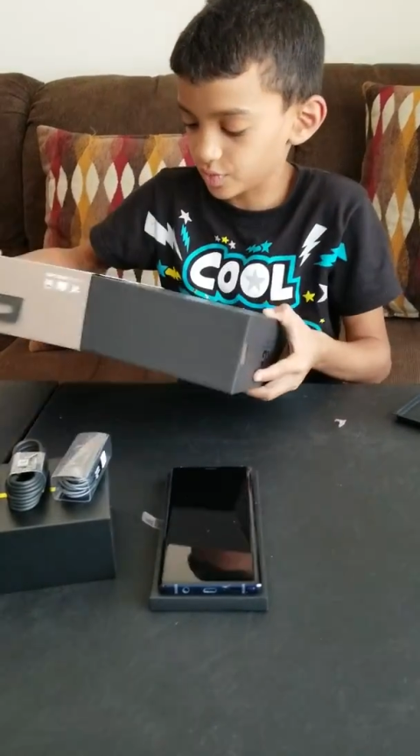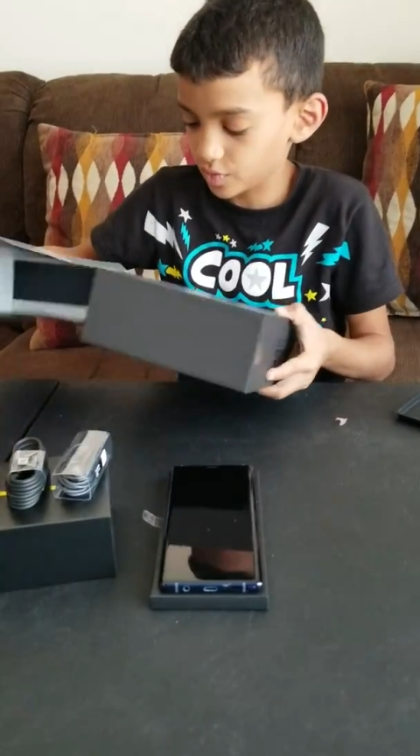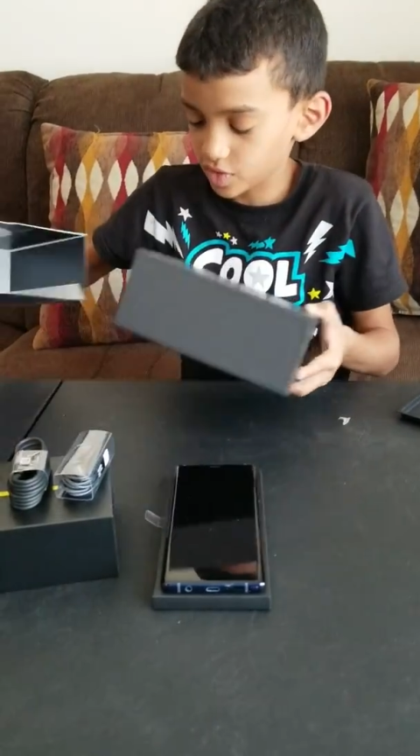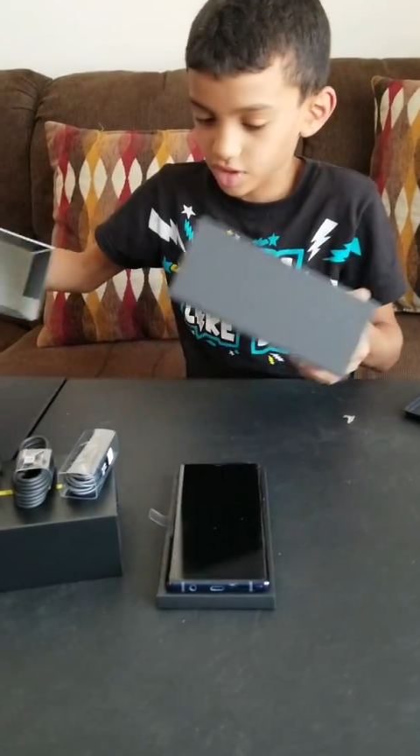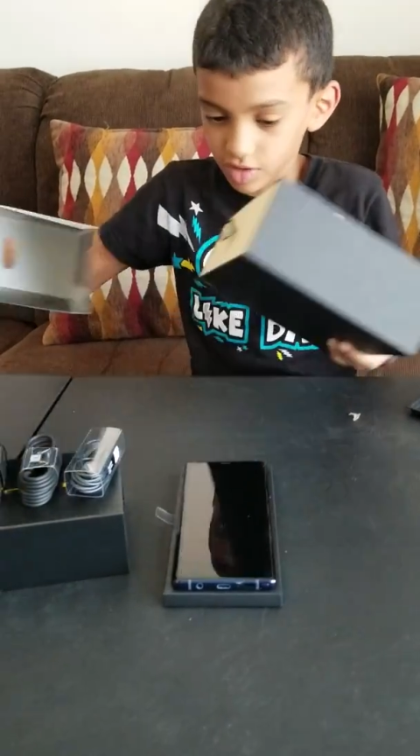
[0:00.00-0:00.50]

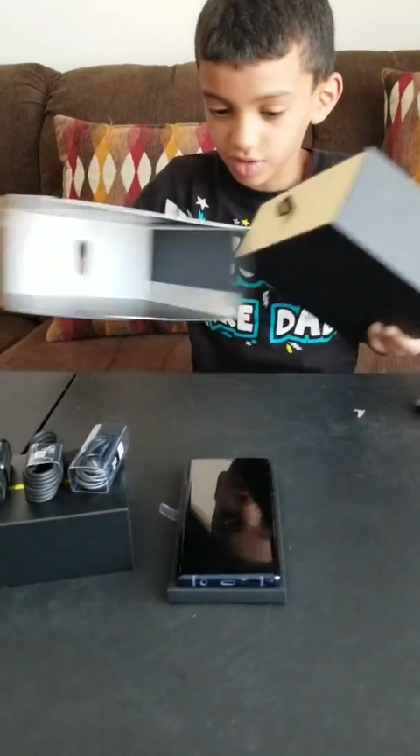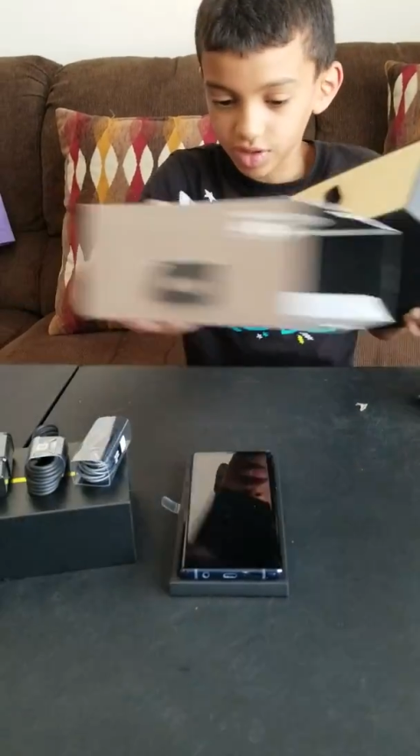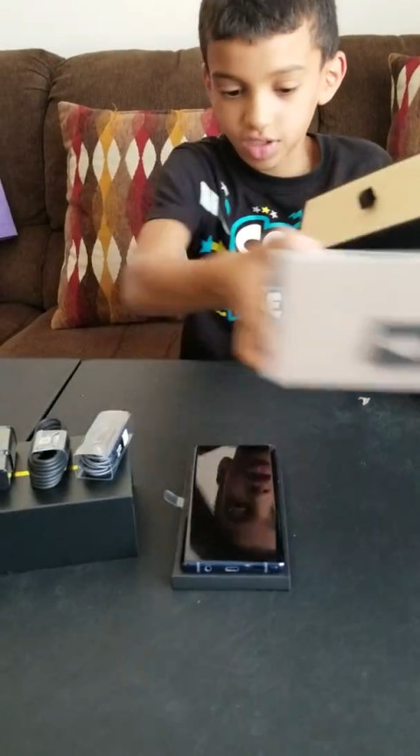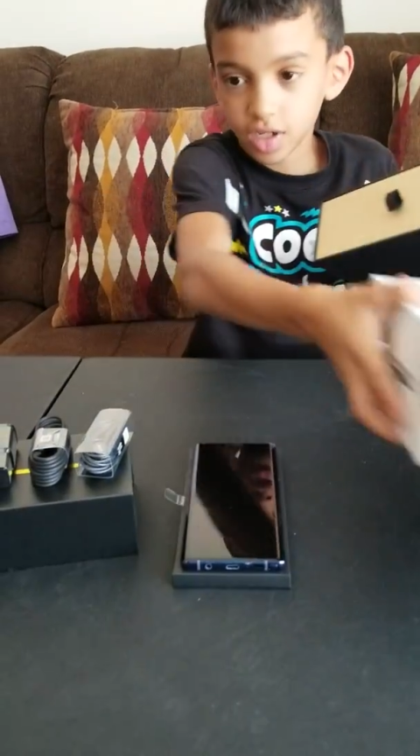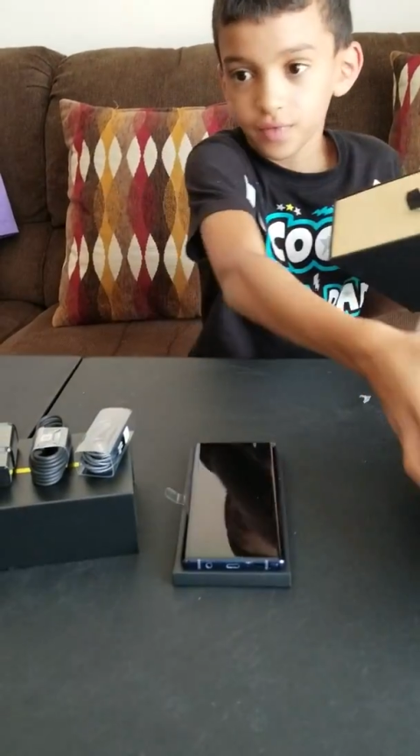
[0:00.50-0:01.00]

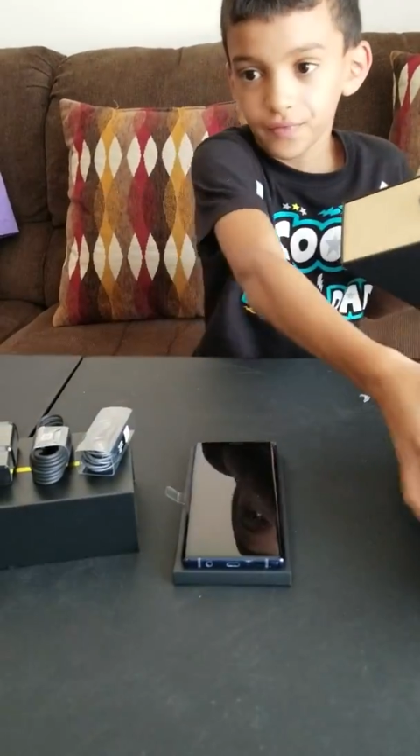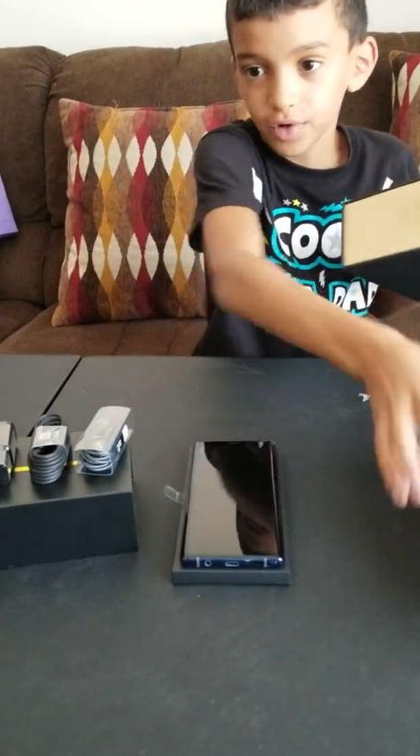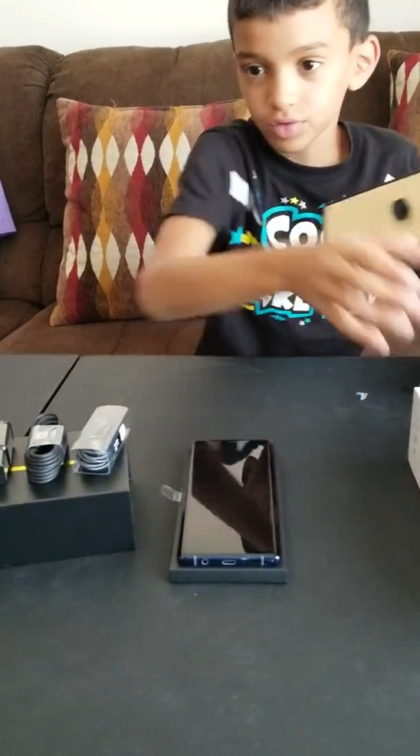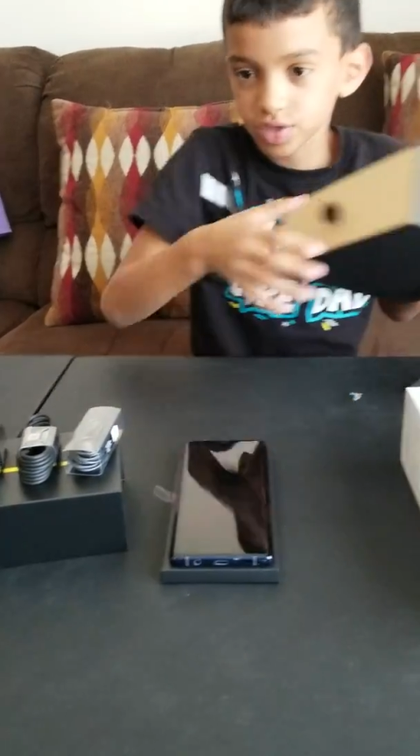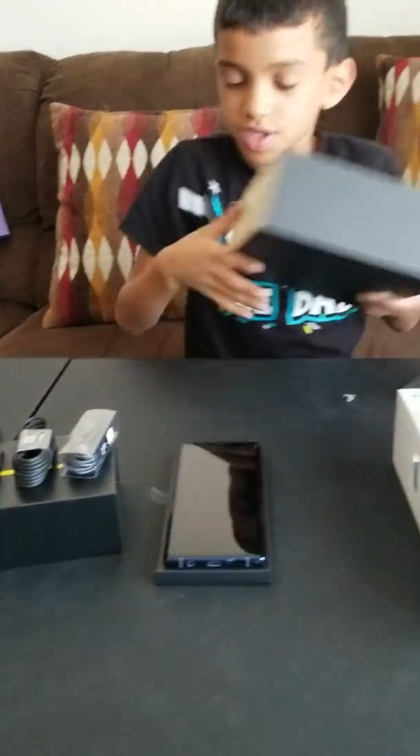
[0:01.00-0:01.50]
wireless
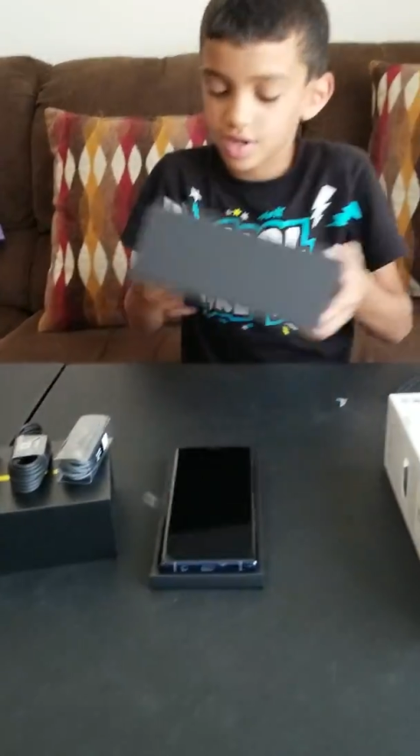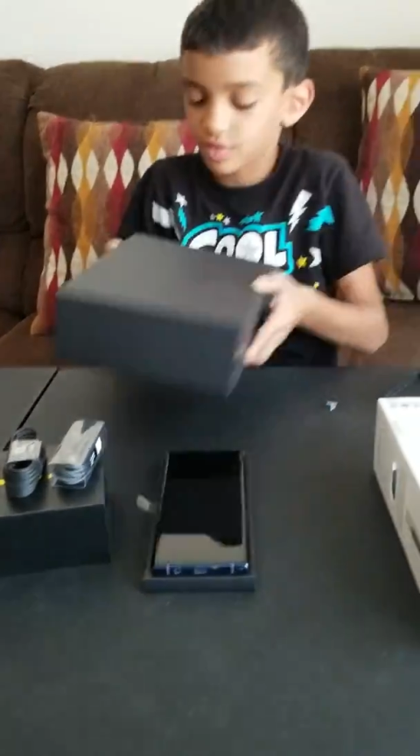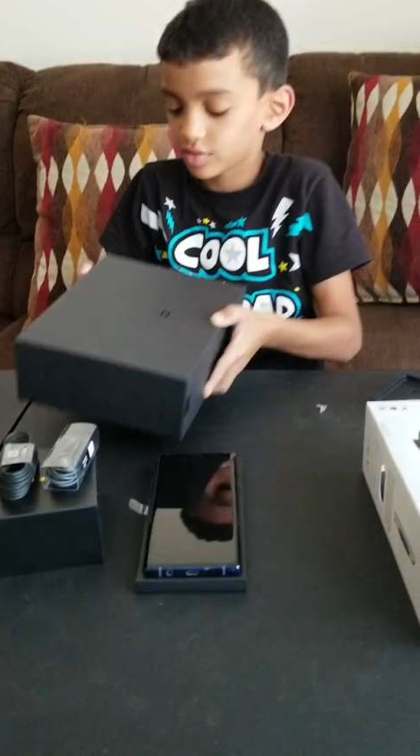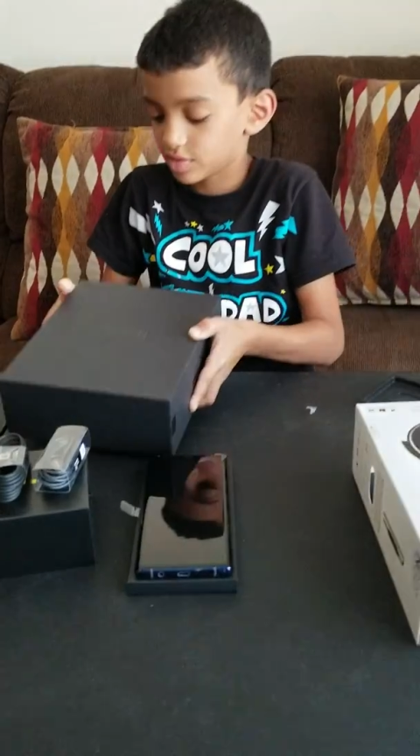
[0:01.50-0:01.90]
headphones out.